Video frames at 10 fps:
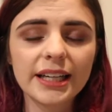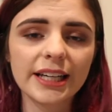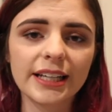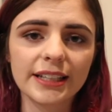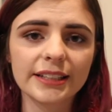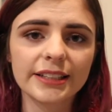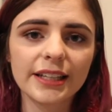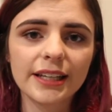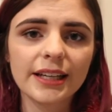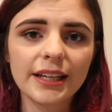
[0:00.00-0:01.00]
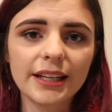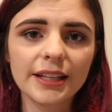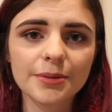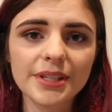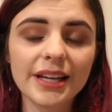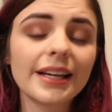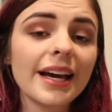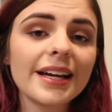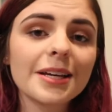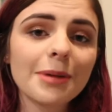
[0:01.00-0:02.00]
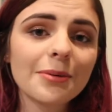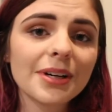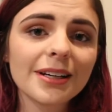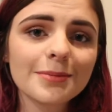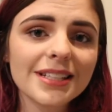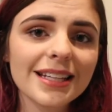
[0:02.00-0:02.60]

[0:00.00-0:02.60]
and he was like, hey, you might want to come see